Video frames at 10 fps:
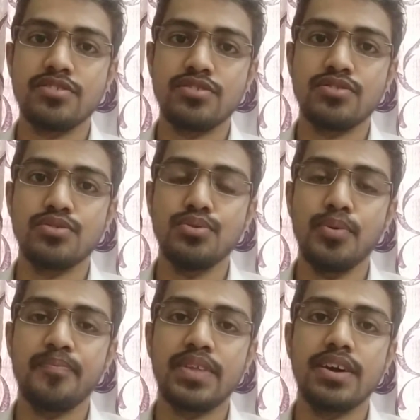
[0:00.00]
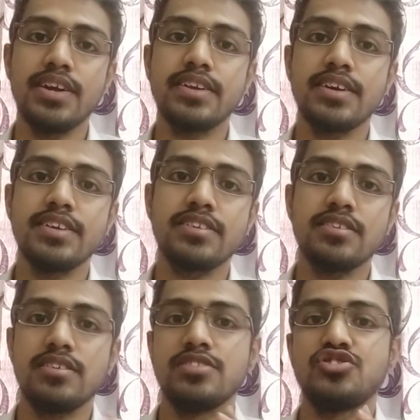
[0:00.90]
So
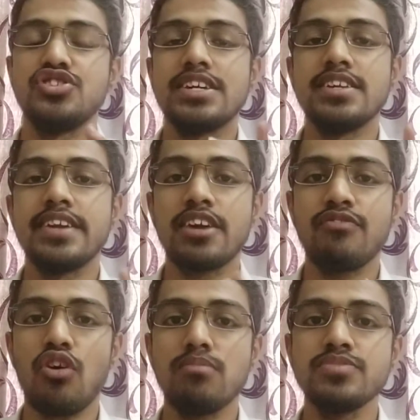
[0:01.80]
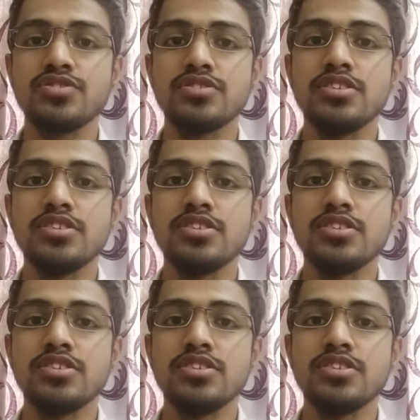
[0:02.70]
its genetic form